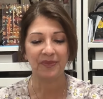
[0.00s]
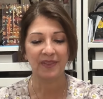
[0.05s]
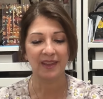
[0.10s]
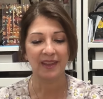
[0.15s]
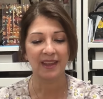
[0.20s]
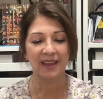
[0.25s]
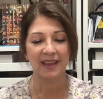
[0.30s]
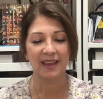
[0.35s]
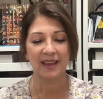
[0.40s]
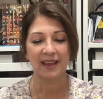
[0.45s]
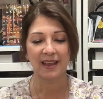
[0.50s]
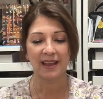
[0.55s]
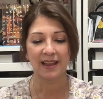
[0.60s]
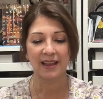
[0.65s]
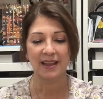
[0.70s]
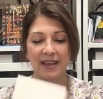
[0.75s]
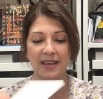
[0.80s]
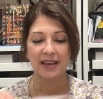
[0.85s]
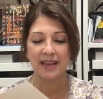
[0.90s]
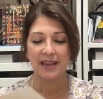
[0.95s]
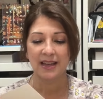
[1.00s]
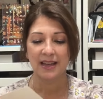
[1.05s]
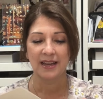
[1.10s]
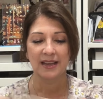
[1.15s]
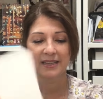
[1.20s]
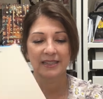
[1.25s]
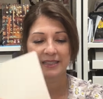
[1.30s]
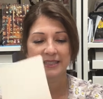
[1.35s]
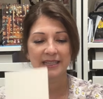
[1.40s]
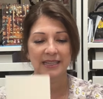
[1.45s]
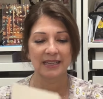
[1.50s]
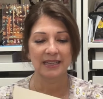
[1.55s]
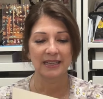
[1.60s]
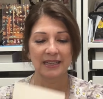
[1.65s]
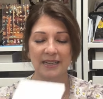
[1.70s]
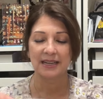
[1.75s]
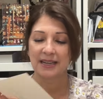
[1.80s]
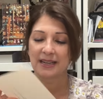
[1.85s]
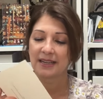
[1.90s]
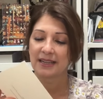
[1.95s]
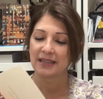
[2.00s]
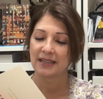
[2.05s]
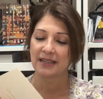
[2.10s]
(no one is talking)